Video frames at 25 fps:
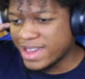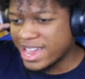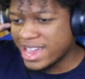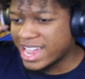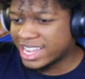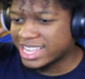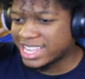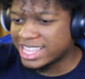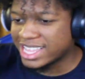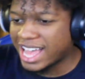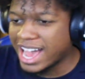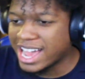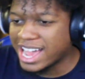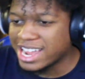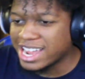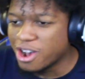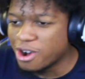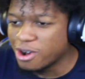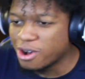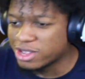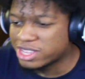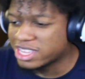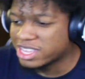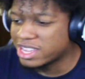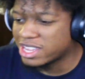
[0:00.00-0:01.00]
because I
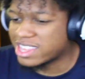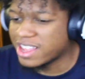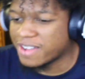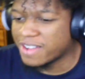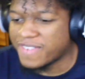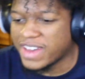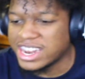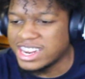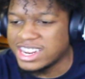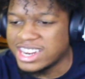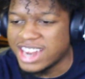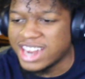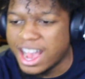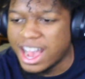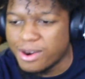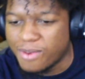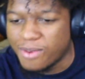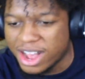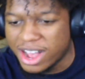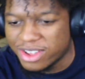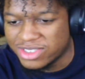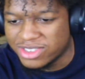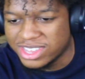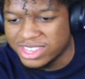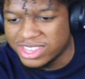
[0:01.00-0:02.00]
know some stuff I did not
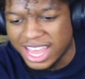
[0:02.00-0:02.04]
watch this